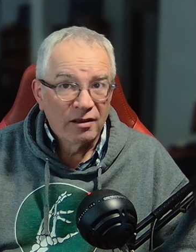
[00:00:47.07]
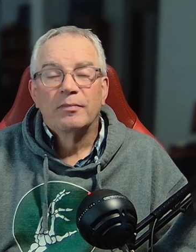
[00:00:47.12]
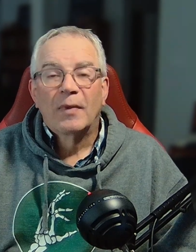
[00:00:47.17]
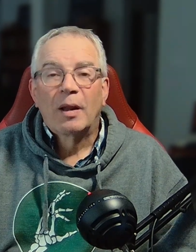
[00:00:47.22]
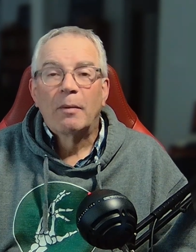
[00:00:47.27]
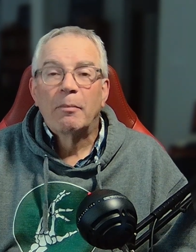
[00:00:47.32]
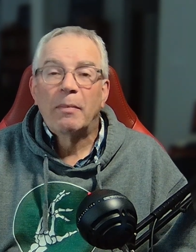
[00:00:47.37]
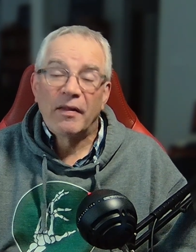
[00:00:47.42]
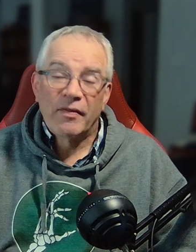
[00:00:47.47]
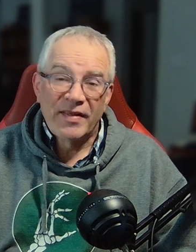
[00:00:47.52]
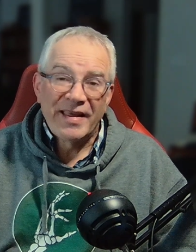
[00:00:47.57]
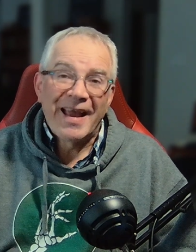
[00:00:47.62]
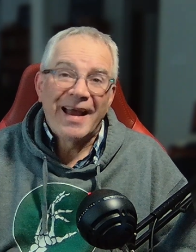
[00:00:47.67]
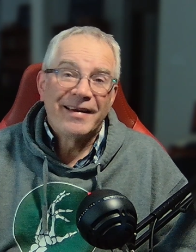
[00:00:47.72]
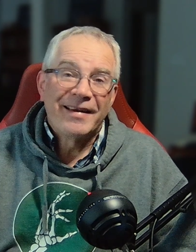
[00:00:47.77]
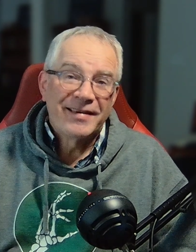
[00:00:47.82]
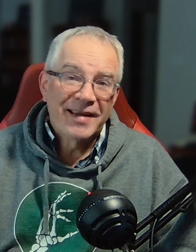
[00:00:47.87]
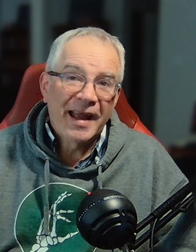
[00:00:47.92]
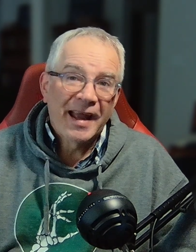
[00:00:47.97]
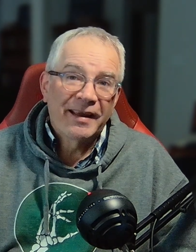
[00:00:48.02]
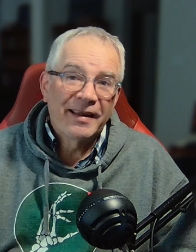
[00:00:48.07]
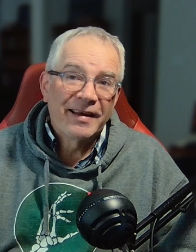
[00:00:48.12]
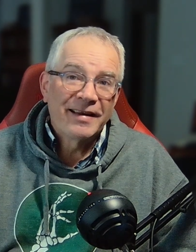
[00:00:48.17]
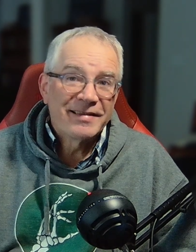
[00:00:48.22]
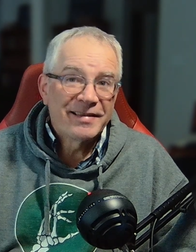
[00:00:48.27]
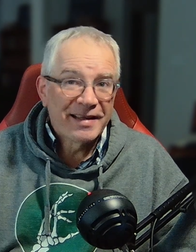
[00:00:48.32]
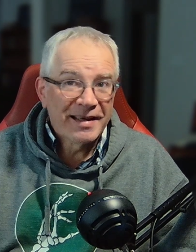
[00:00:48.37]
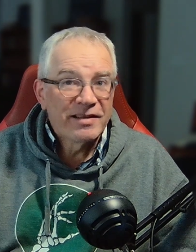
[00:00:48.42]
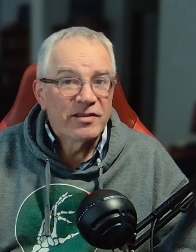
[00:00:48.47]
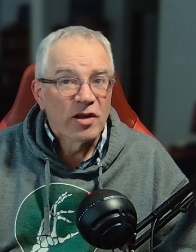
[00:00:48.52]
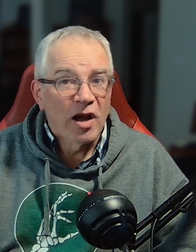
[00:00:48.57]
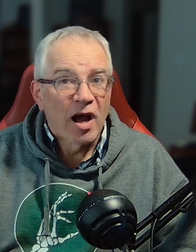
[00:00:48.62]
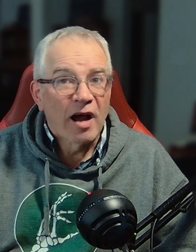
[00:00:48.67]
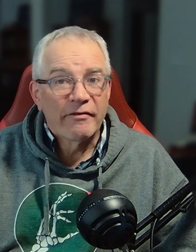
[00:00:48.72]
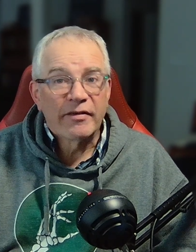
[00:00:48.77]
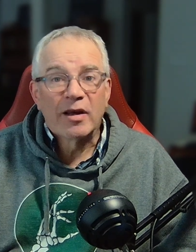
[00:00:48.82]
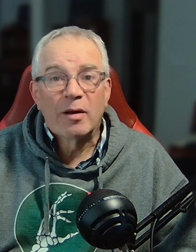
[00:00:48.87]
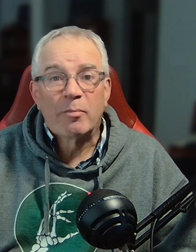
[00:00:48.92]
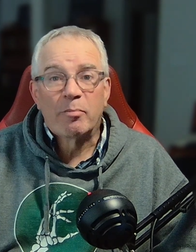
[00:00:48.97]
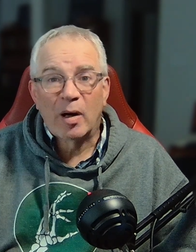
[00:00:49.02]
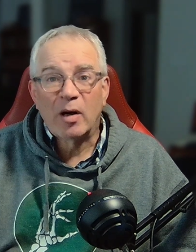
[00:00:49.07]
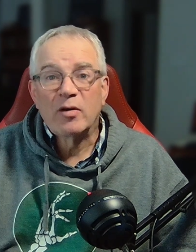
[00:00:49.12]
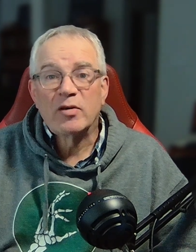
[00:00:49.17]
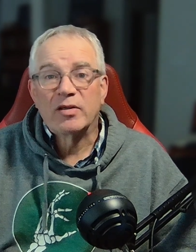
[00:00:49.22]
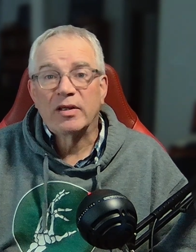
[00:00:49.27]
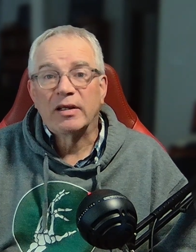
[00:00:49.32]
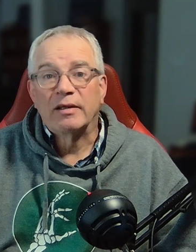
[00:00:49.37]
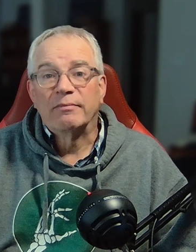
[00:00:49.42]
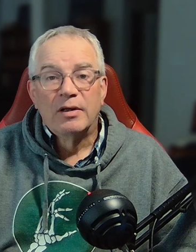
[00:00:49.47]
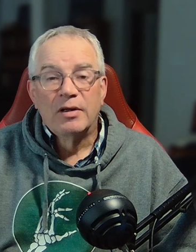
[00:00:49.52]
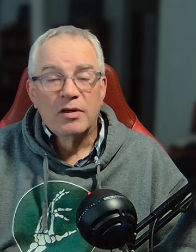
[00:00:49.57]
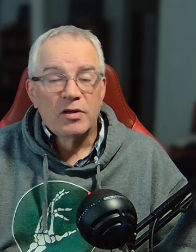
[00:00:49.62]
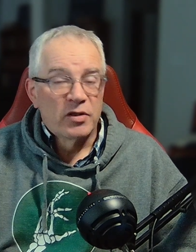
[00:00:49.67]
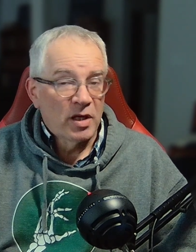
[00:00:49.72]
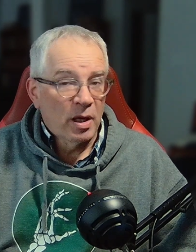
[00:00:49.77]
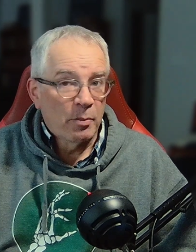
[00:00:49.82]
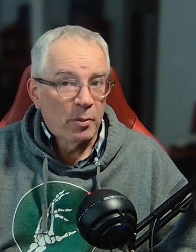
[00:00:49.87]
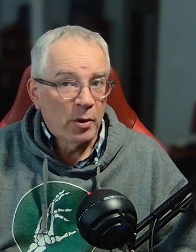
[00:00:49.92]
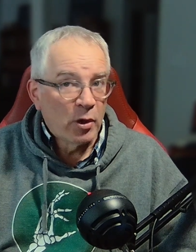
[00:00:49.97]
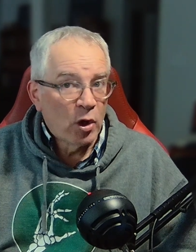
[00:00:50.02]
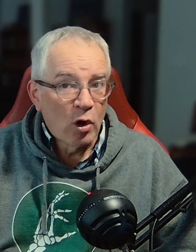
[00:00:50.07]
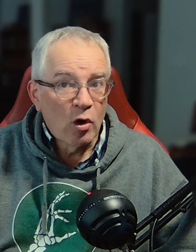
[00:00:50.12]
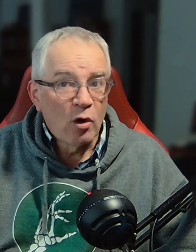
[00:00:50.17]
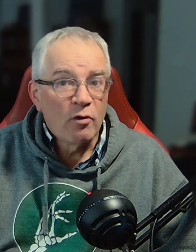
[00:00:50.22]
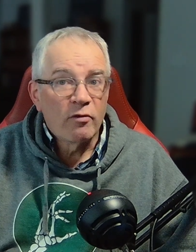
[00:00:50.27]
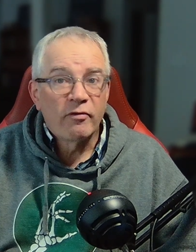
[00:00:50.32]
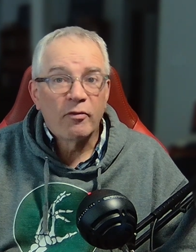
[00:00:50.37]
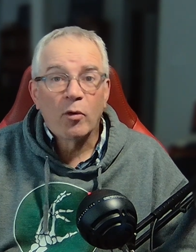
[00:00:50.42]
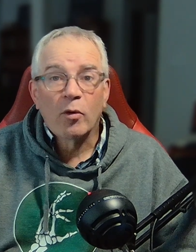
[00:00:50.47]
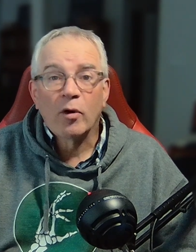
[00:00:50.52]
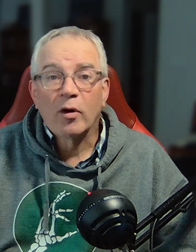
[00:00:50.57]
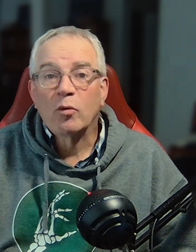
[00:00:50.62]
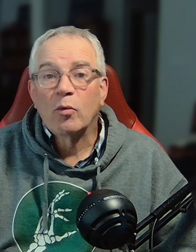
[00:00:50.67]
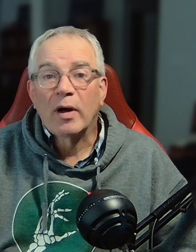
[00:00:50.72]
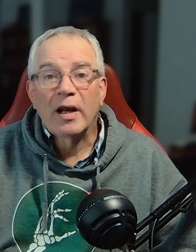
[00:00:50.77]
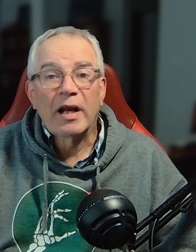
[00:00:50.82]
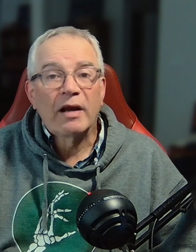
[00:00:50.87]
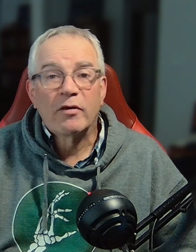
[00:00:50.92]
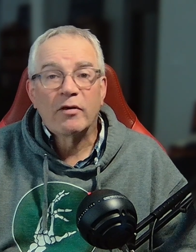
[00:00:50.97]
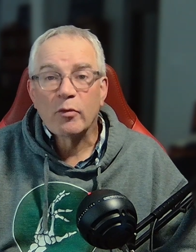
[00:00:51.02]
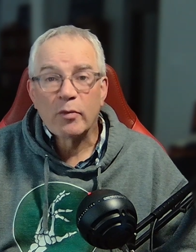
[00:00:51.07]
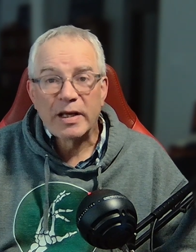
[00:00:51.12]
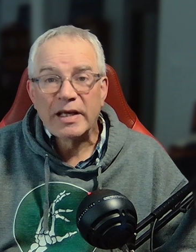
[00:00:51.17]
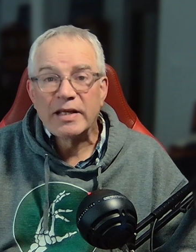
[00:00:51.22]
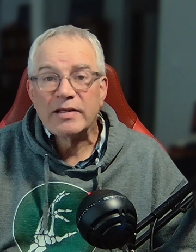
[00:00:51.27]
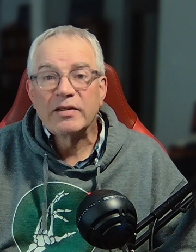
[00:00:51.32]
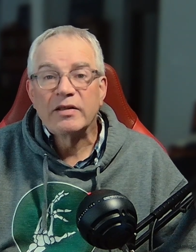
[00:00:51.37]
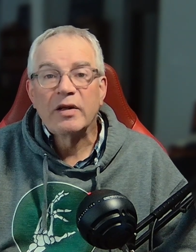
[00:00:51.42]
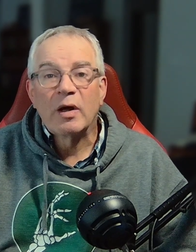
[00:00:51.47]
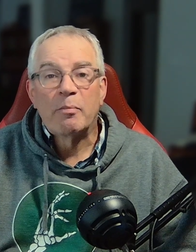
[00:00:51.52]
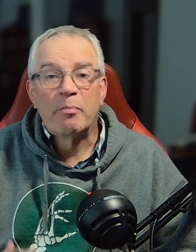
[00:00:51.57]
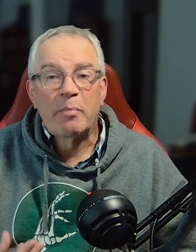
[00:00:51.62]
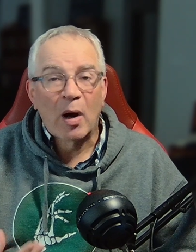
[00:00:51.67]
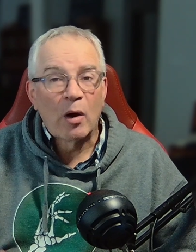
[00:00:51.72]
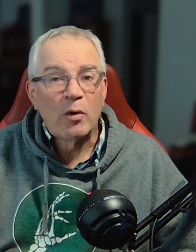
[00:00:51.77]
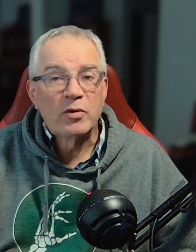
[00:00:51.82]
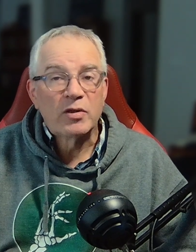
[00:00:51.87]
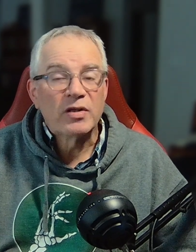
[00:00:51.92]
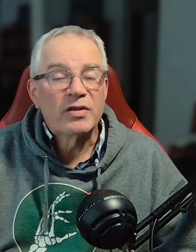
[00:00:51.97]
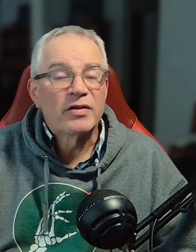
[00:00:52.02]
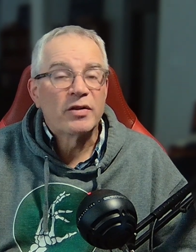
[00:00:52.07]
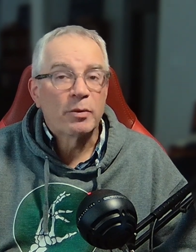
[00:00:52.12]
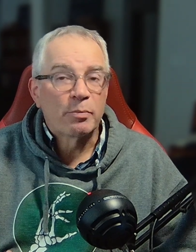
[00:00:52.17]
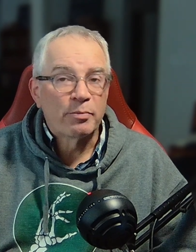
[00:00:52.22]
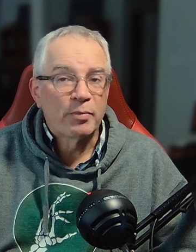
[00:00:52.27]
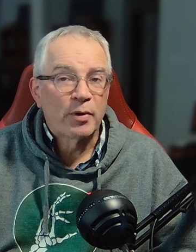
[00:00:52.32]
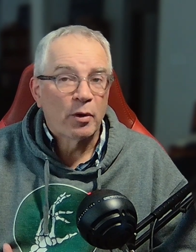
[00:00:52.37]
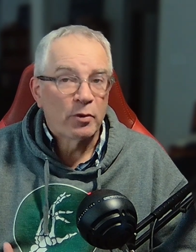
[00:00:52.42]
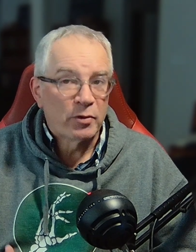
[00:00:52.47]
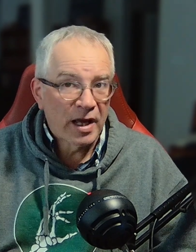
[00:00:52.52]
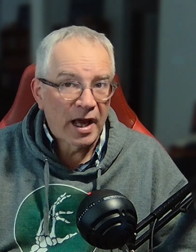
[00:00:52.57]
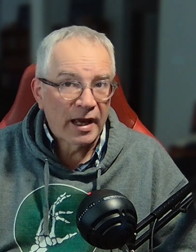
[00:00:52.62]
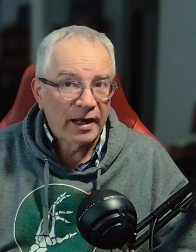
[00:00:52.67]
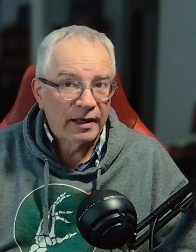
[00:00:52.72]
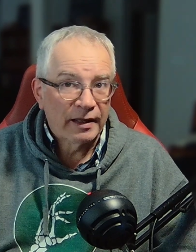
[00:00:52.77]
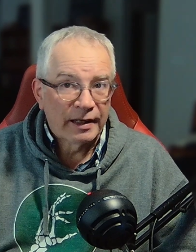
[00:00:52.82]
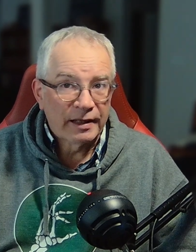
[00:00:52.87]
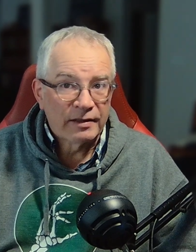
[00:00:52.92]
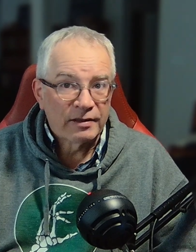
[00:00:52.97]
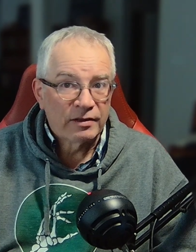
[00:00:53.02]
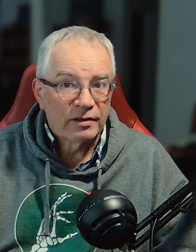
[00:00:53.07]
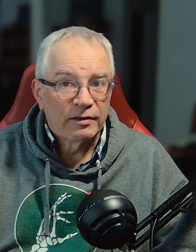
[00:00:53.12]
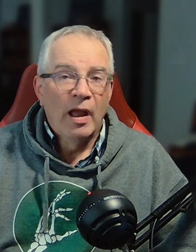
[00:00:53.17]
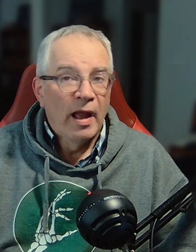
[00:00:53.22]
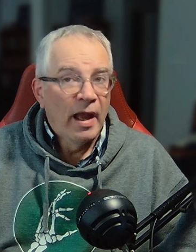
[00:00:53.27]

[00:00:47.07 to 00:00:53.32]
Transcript: But the antagonist is often a person, someone who, for whatever reason, opposes the protagonist.